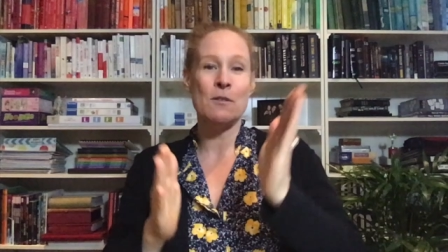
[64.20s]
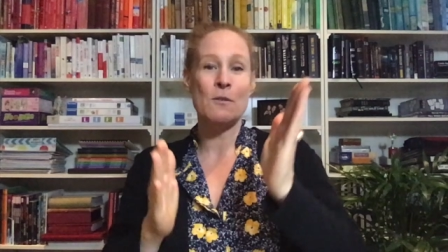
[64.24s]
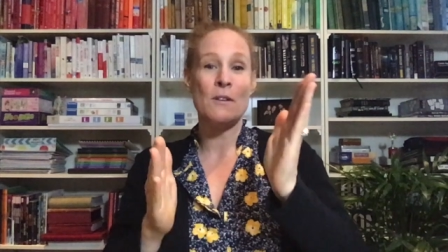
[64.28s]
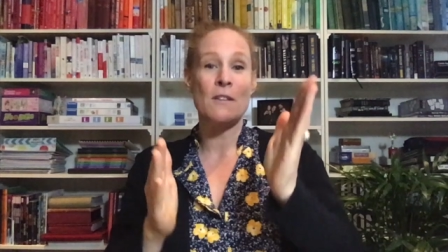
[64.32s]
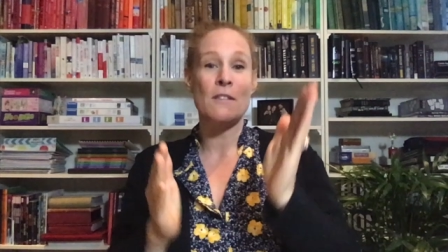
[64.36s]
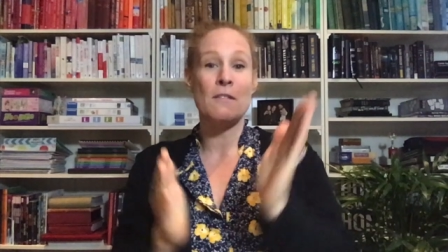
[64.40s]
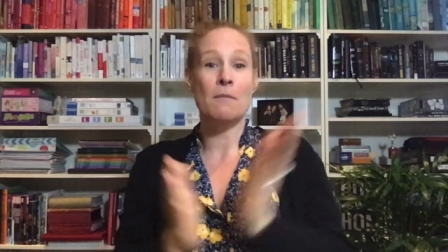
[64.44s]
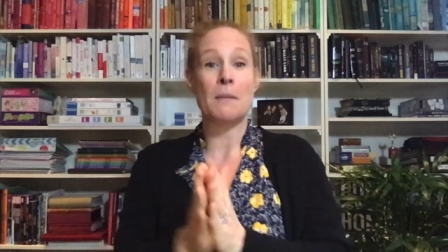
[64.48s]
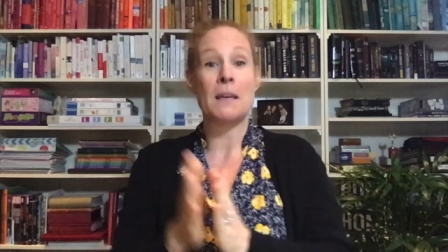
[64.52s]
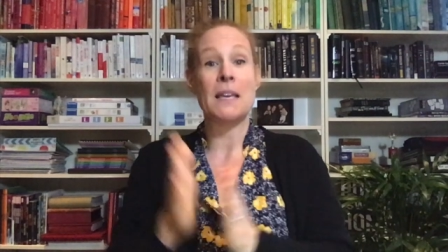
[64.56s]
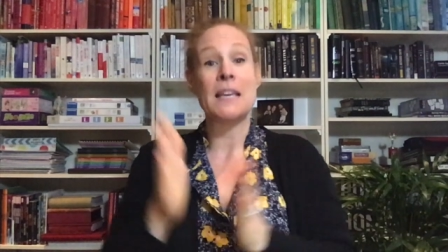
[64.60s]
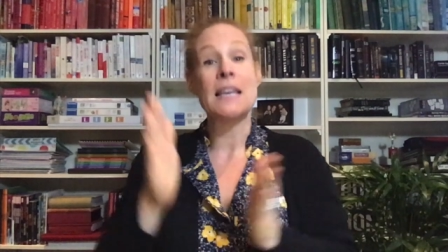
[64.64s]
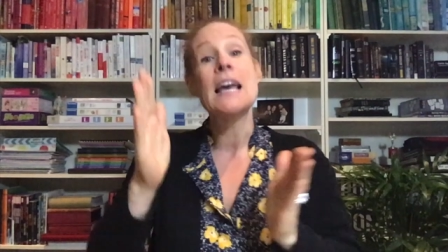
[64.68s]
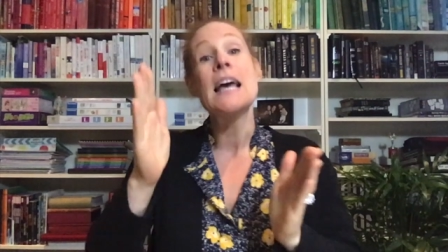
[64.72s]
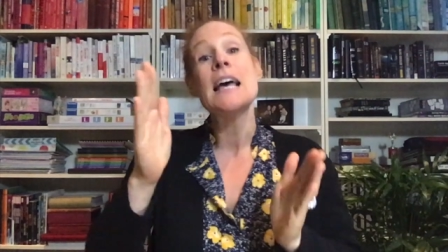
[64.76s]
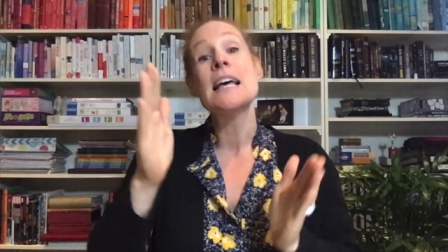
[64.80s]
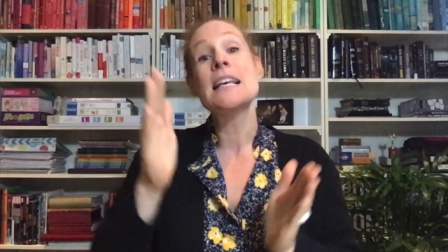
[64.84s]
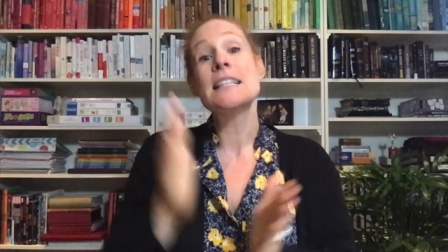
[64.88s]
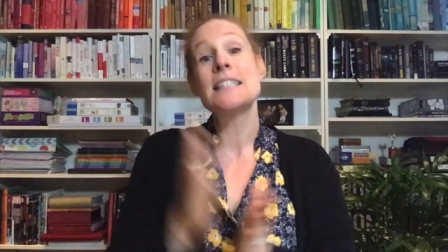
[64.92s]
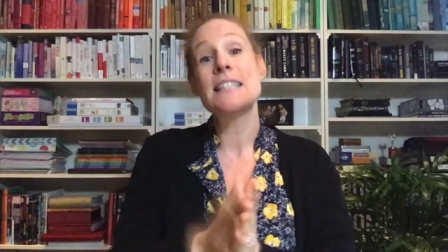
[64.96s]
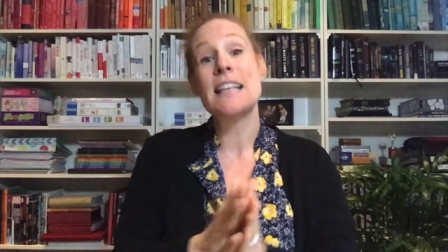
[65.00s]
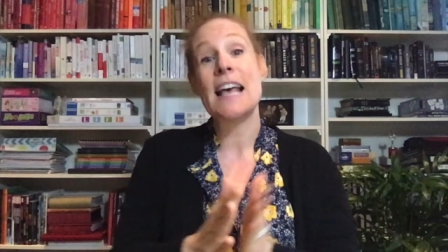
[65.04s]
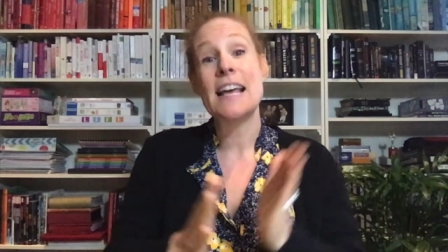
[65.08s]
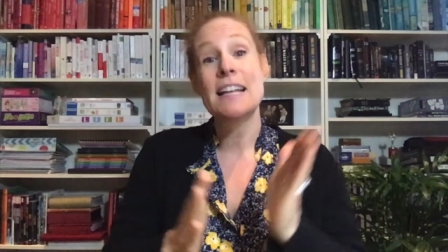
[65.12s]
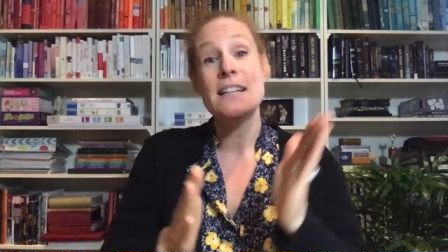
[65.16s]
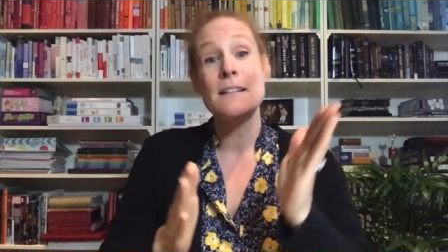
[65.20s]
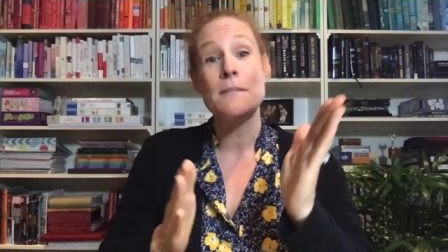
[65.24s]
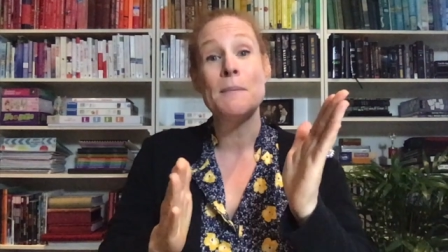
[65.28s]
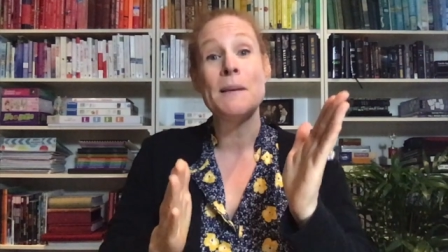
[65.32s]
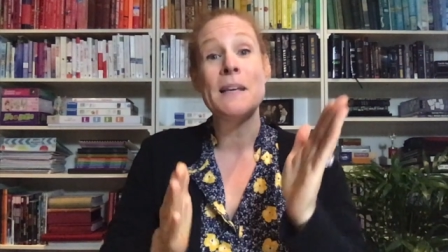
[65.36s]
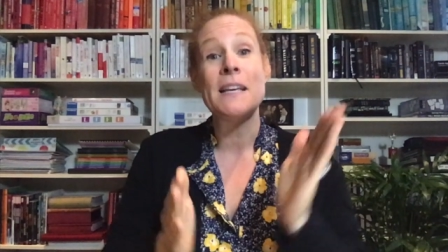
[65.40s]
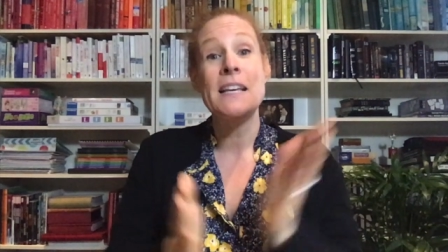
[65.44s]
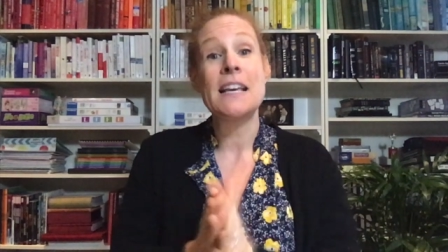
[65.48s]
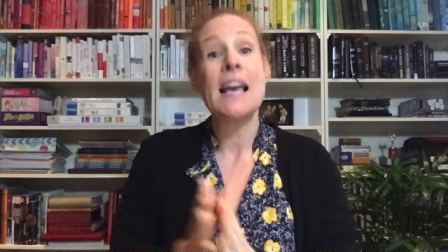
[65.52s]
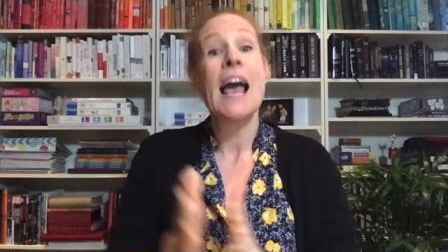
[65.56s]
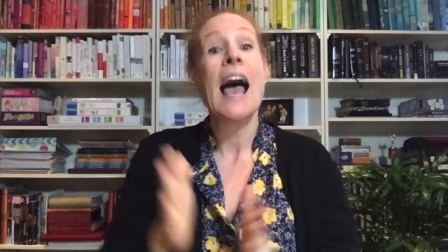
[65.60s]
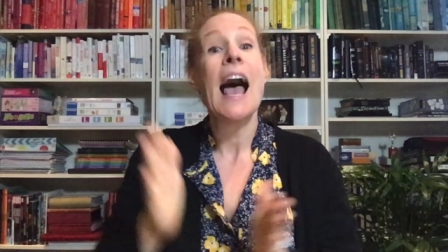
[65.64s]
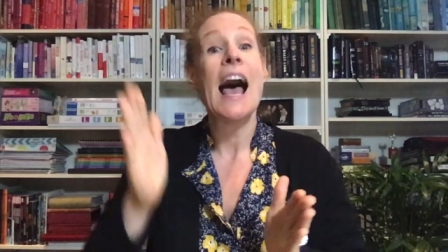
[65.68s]
with me, send
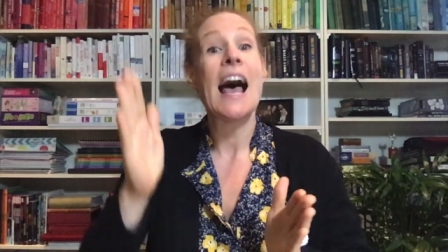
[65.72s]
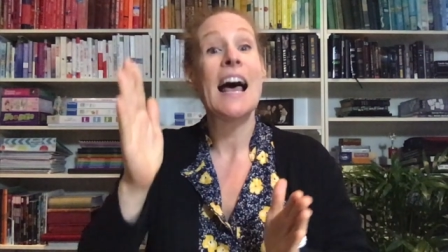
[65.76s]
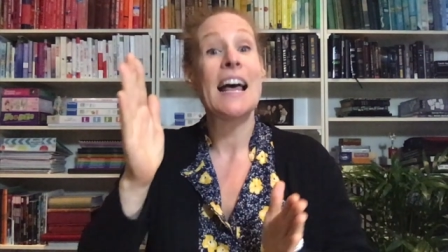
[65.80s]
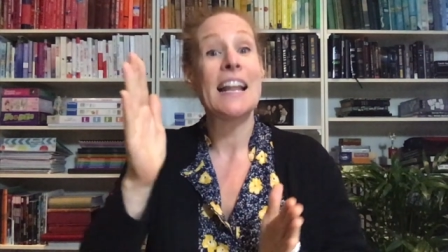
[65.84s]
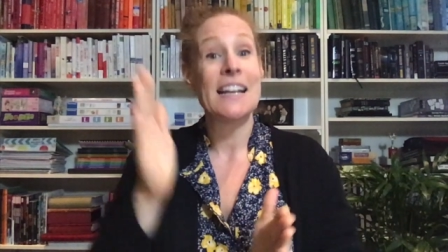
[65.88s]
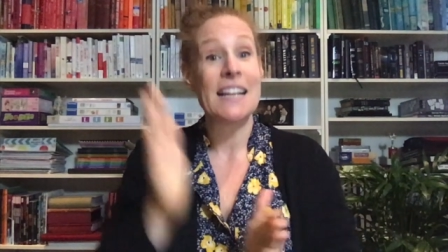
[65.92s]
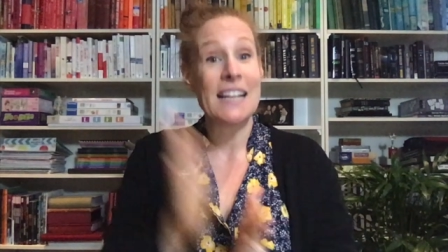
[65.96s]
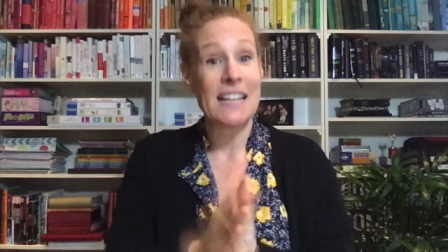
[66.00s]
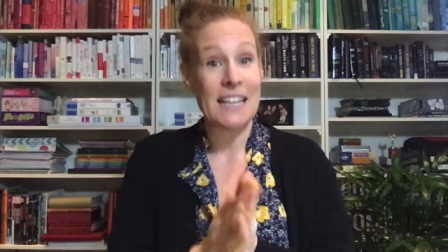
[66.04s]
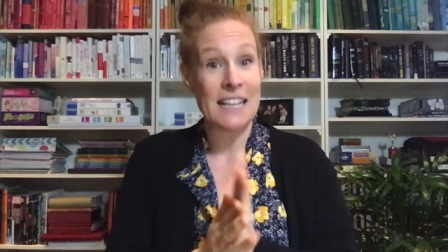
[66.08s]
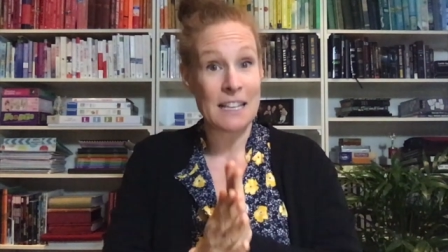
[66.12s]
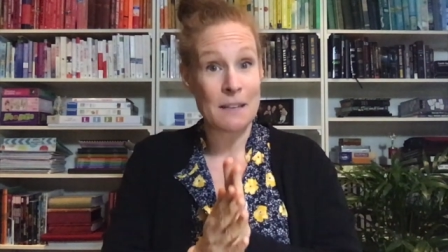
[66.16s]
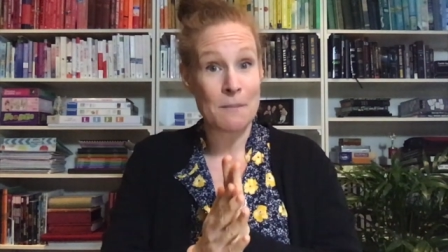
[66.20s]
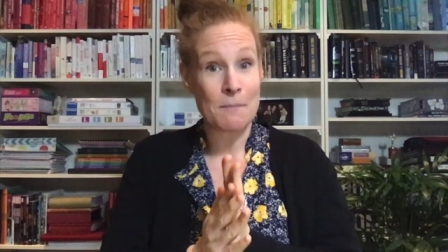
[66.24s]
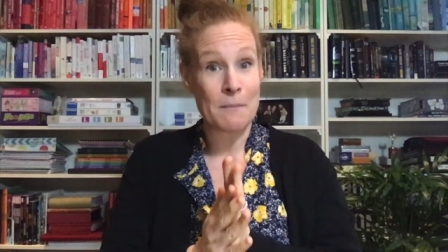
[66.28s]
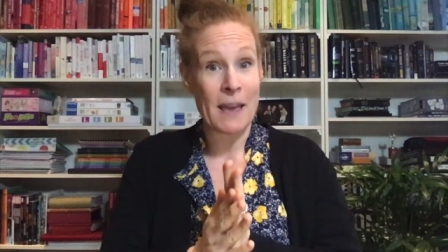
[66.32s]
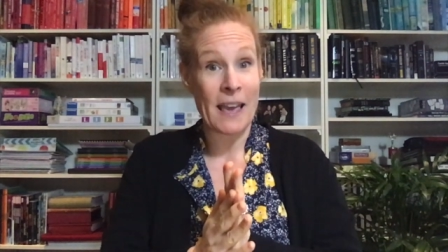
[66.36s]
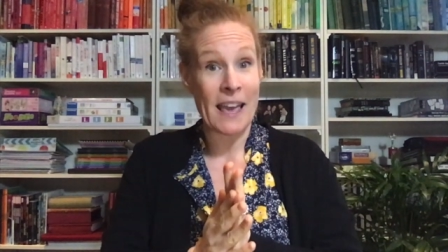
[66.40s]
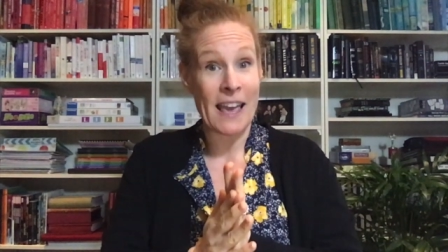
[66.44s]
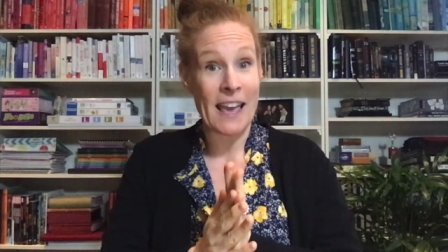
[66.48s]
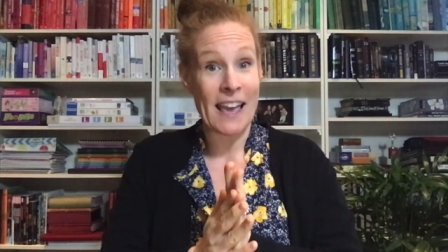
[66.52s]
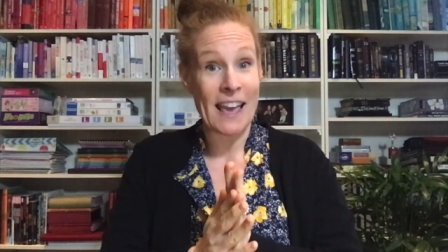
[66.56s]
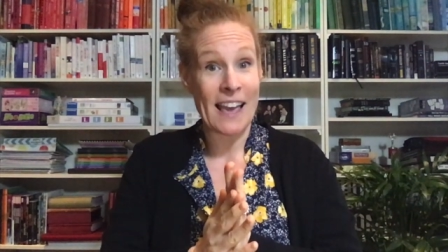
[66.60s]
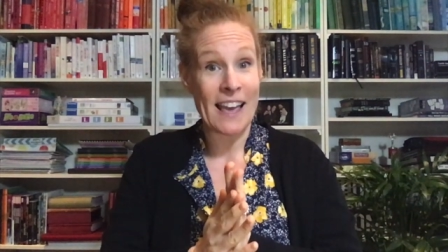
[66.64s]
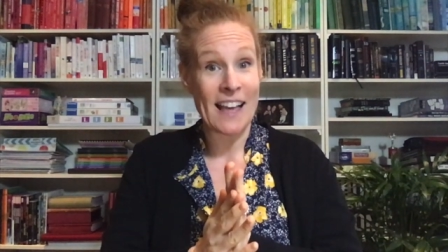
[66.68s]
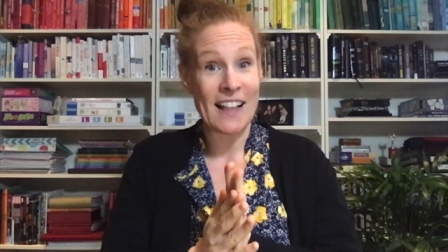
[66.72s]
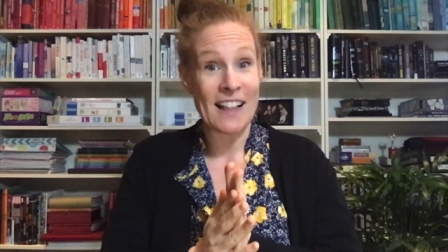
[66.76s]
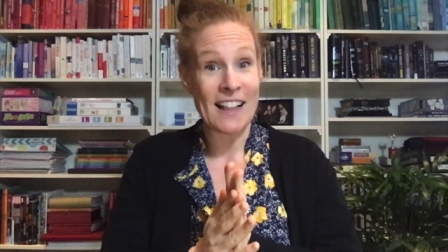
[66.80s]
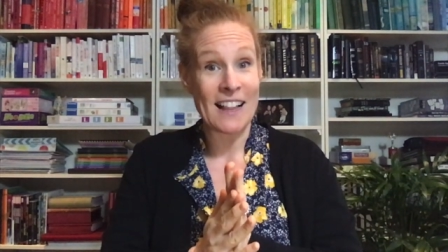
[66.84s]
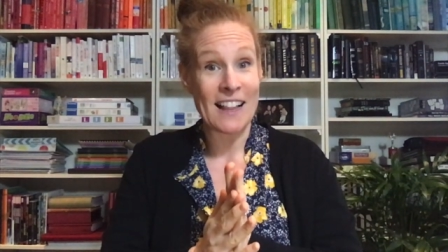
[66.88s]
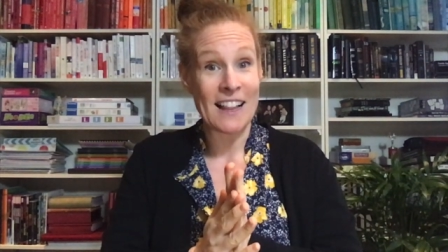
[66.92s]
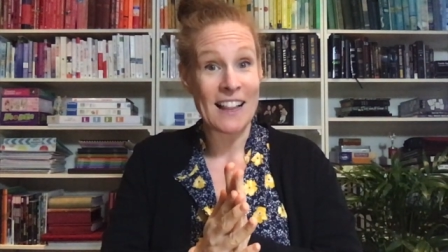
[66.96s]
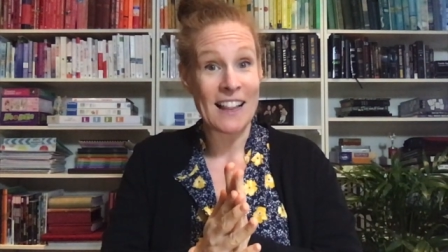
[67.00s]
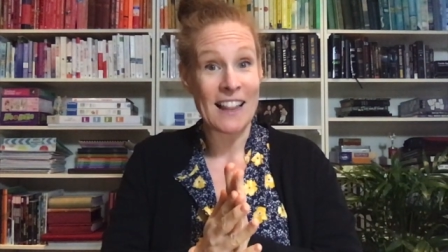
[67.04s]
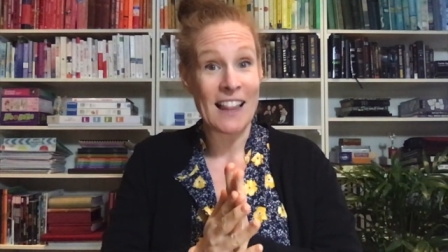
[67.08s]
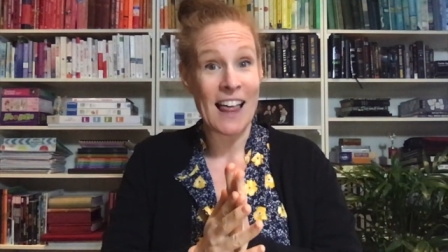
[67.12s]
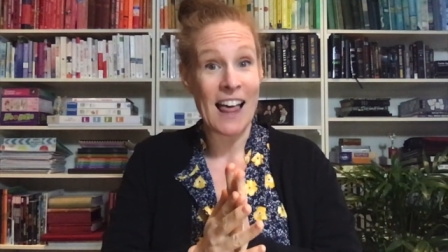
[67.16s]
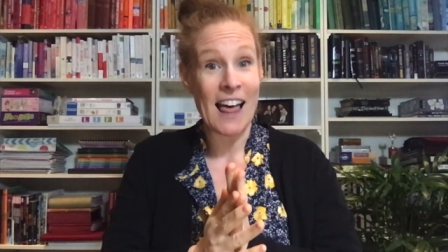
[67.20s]
me an
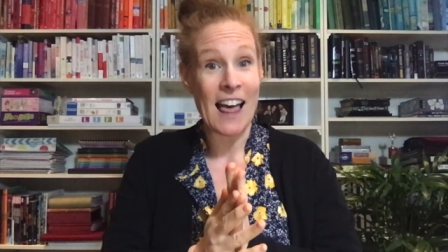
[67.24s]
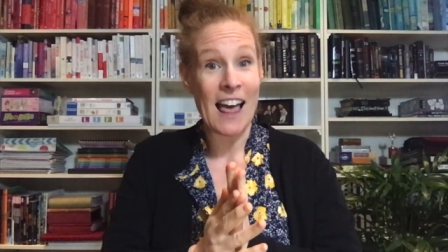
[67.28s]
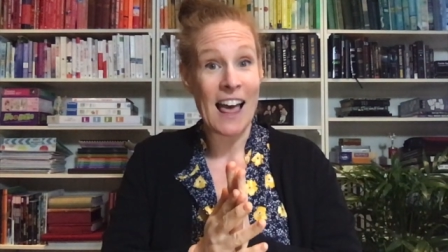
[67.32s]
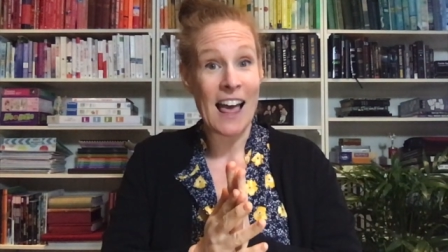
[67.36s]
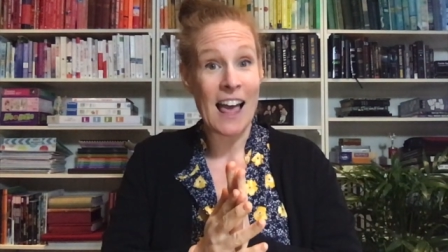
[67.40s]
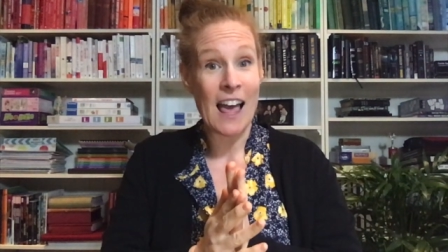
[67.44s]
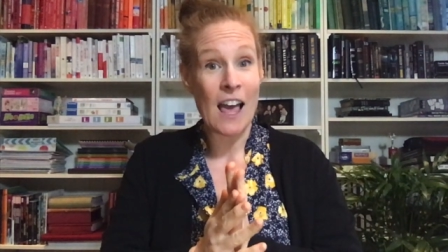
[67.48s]
email.